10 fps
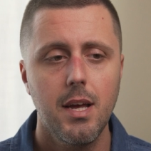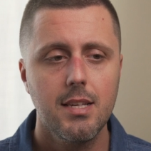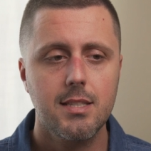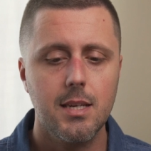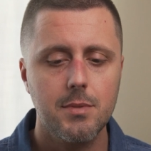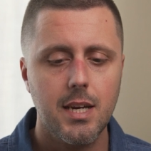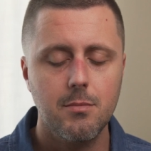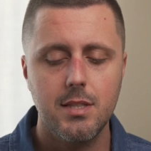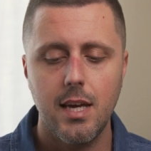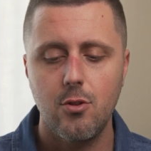
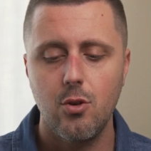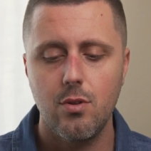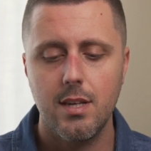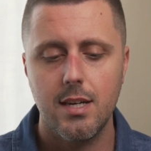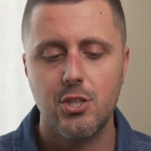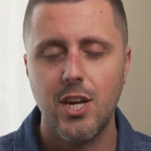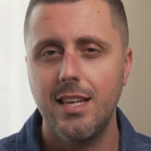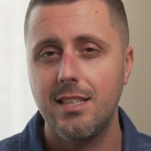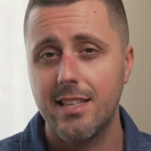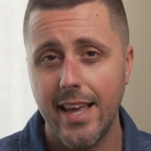sometimes they do the
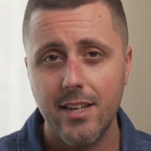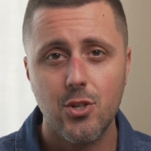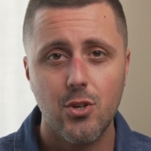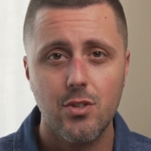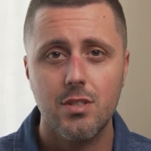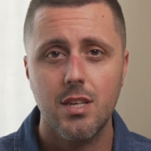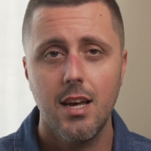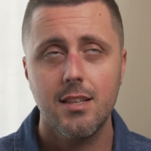Chinese lanterns,